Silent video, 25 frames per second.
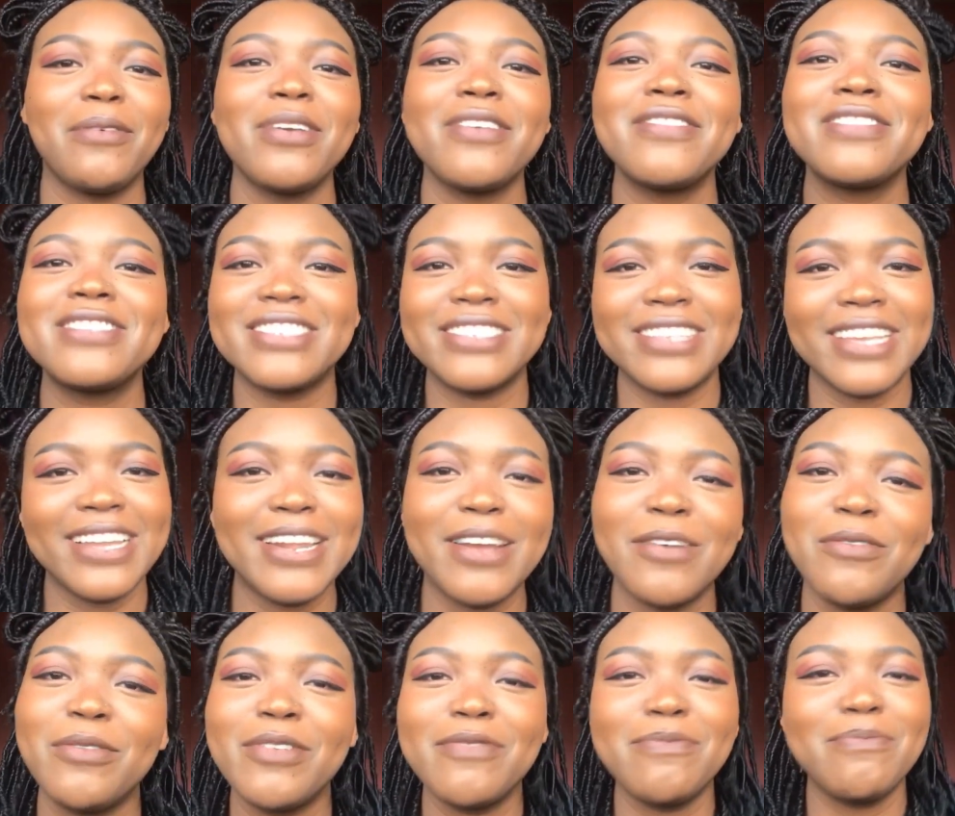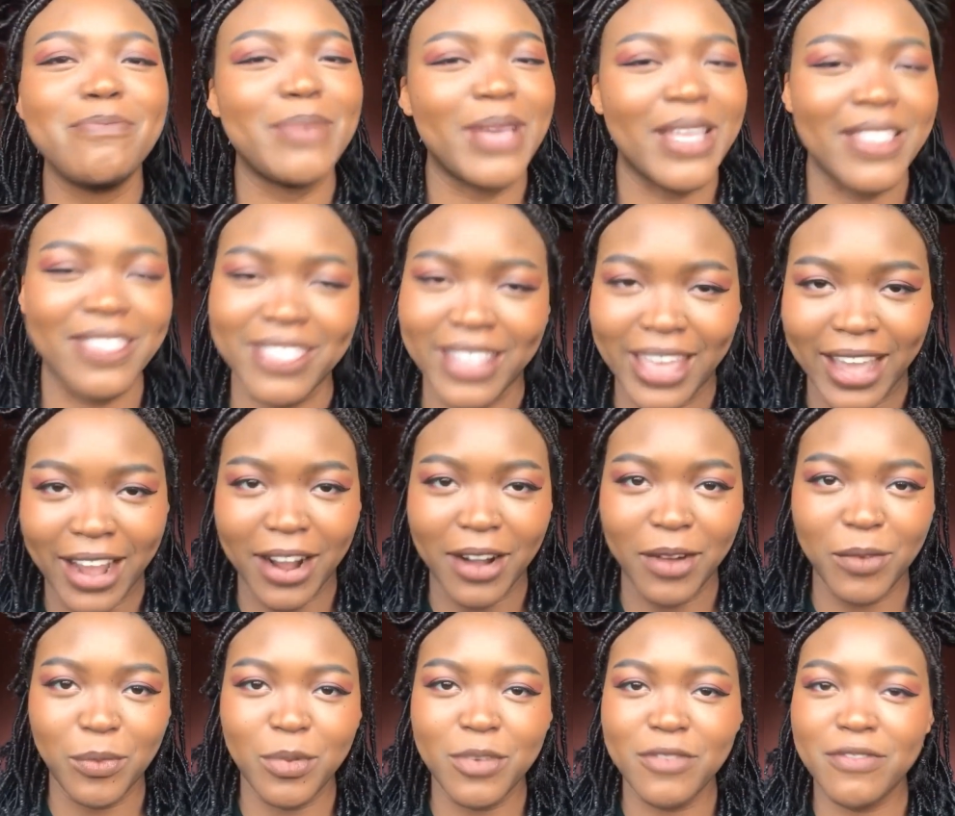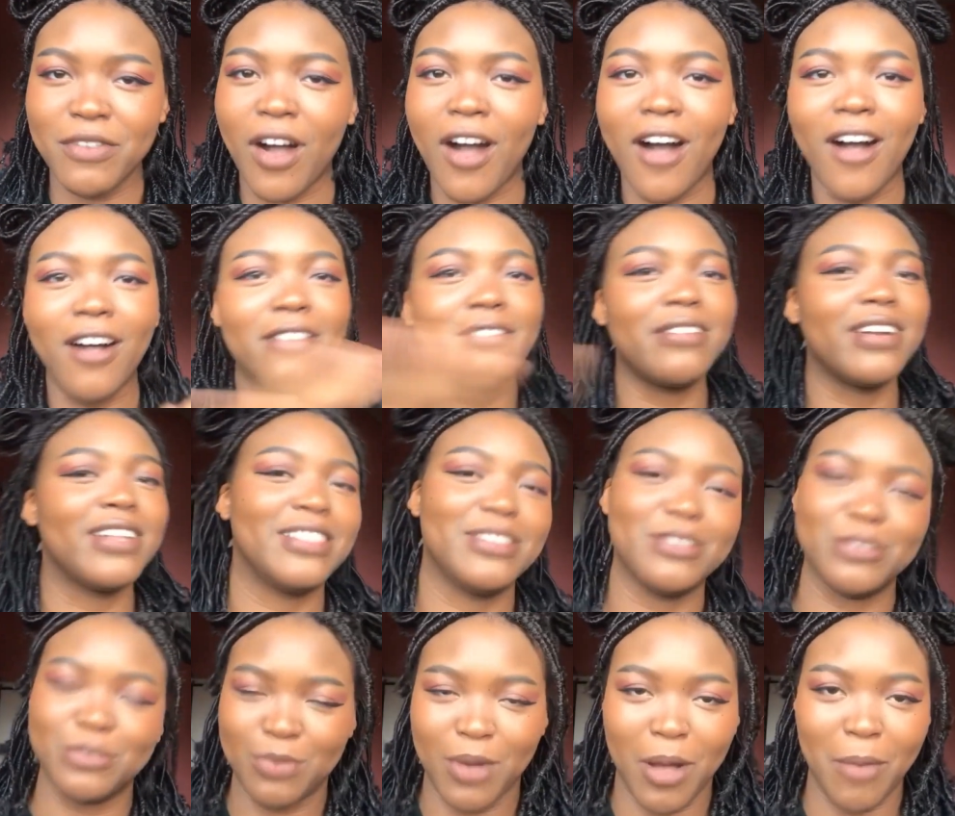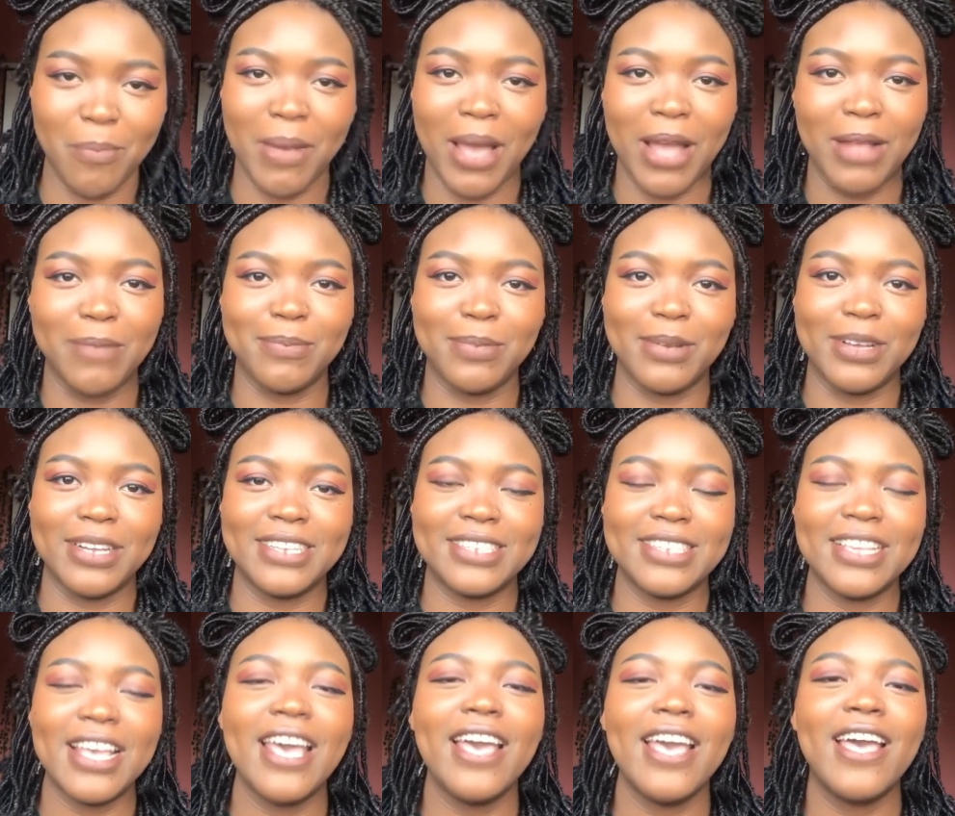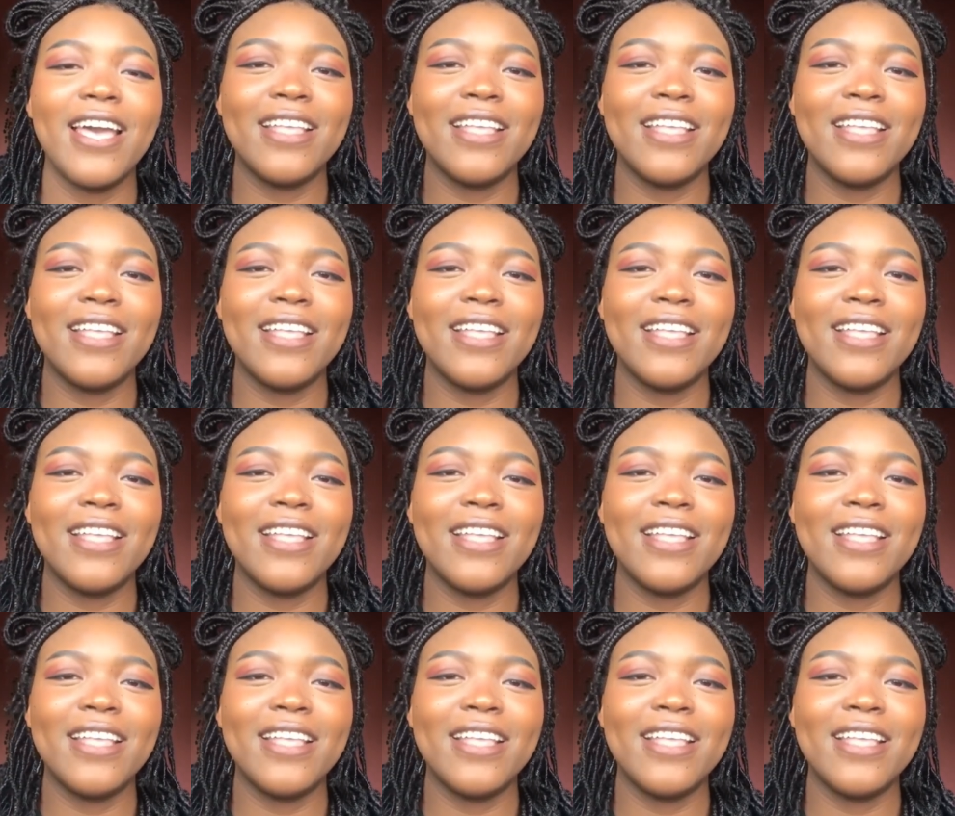We've seen it, we've been there, we've all read those Wattpad books.